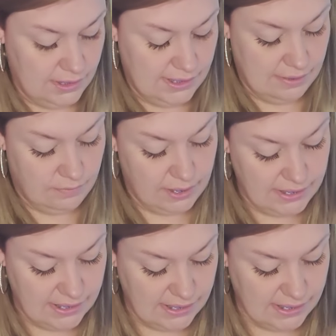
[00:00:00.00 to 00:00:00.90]
let's see. Why
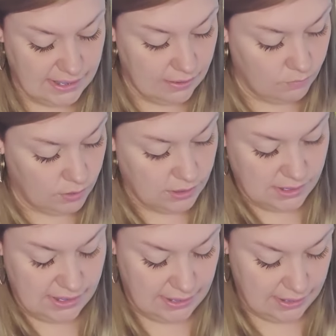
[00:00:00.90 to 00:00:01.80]
is this King of
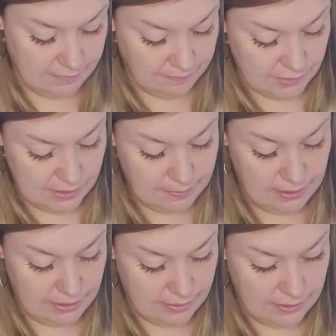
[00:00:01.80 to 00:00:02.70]
Wands here?
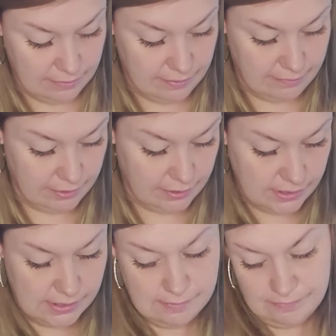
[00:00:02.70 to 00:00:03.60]
Spirit in the
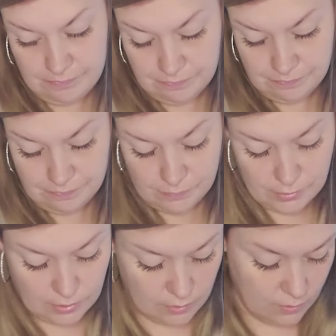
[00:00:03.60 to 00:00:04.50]
reverse.
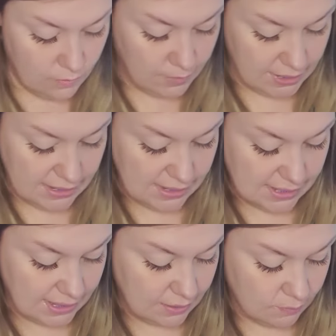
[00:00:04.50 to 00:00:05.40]
Why is this
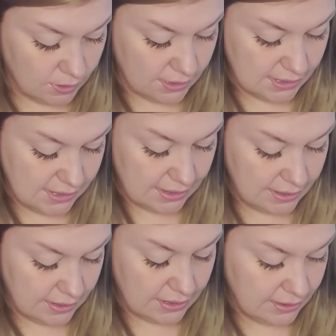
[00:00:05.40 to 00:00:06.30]
King of Wands
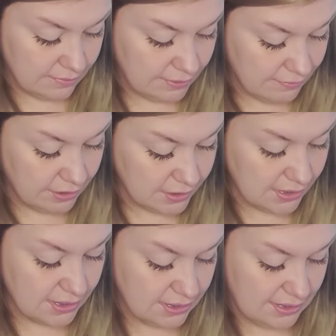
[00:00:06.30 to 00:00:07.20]
here in the
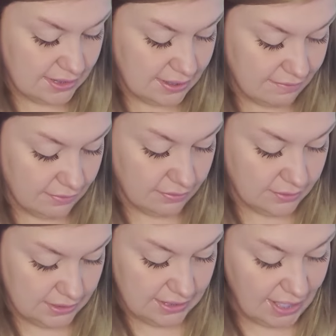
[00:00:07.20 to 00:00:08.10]
reverse? The devil.
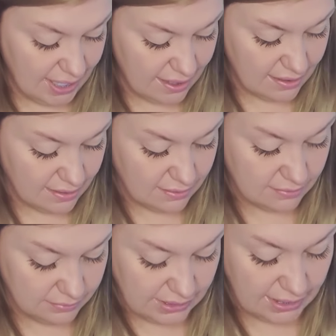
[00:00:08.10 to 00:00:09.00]

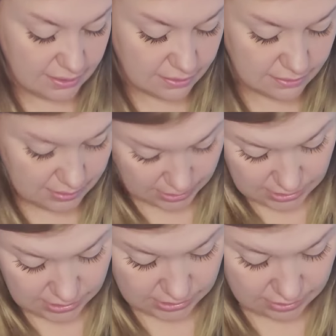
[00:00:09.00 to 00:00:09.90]
Damn, Daniel.
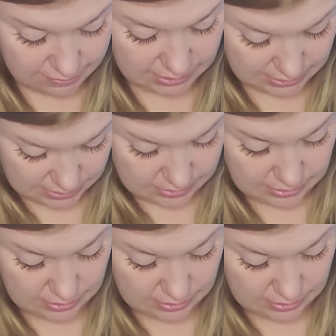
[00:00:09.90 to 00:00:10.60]
Show me the,